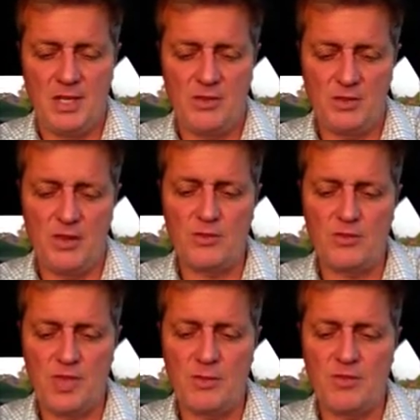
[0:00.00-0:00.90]
This also
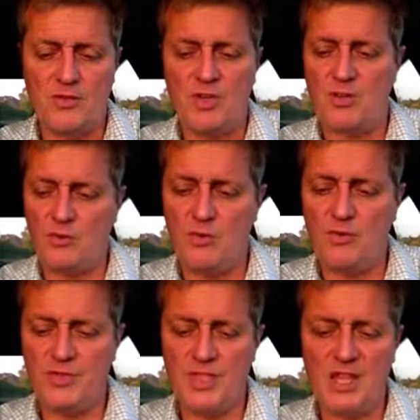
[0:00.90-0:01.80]
demonstrates that the root
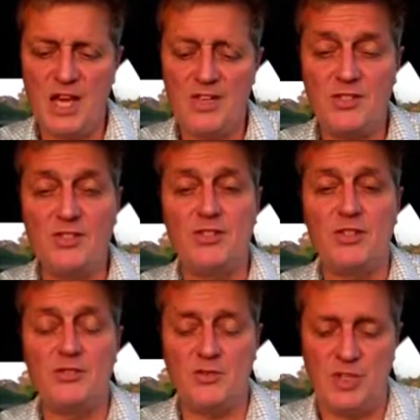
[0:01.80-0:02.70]
of sin lies in
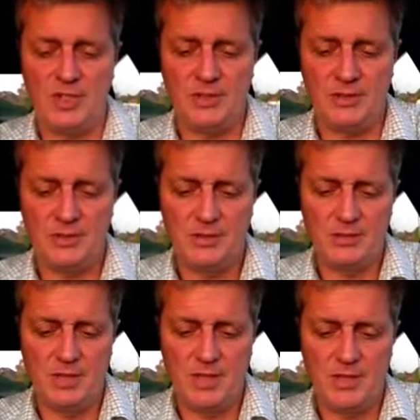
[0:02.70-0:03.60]
adultery.
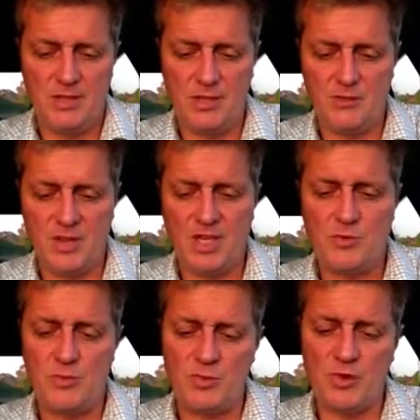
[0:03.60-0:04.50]
The
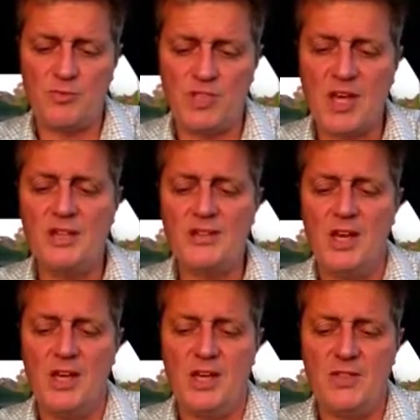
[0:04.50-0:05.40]
Israelites were circumcised
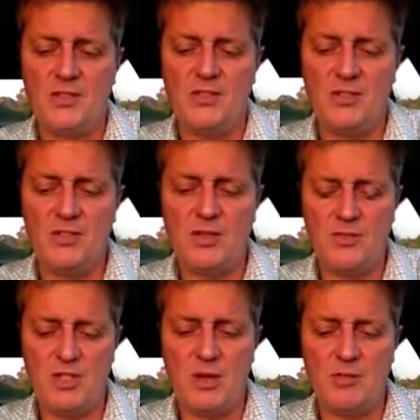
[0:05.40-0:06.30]
as a condition of
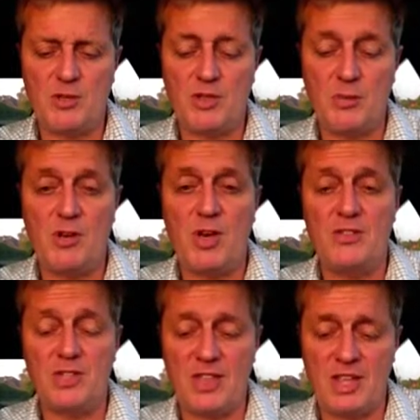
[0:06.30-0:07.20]
redemption to become
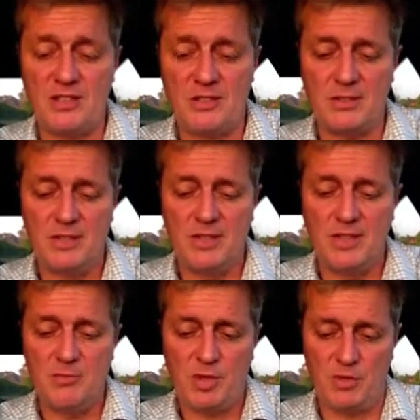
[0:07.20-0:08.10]
God's elect,
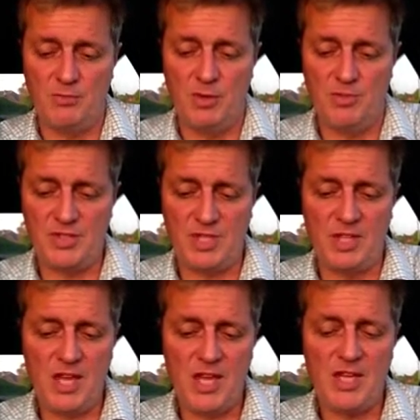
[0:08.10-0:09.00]
because the root of
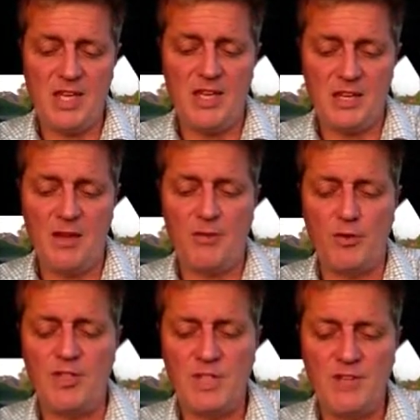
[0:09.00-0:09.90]
sin lay in having
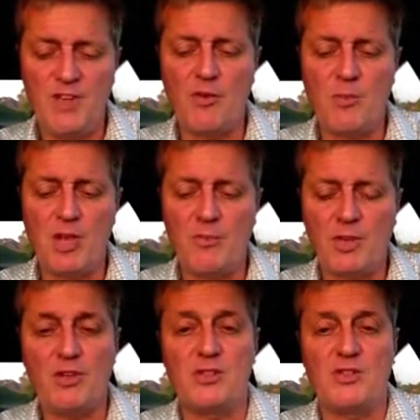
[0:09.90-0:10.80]
received evil blood
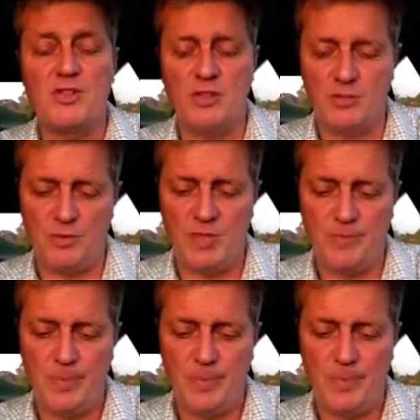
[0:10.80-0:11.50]
because of adultery.